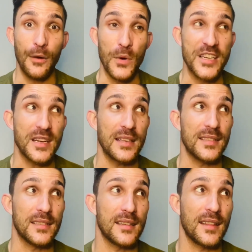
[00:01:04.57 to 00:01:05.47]
which
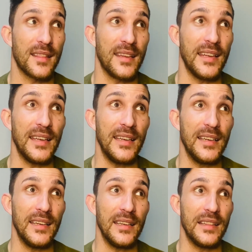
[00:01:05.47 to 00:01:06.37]
is
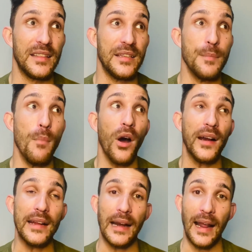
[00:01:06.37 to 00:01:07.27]
the demonic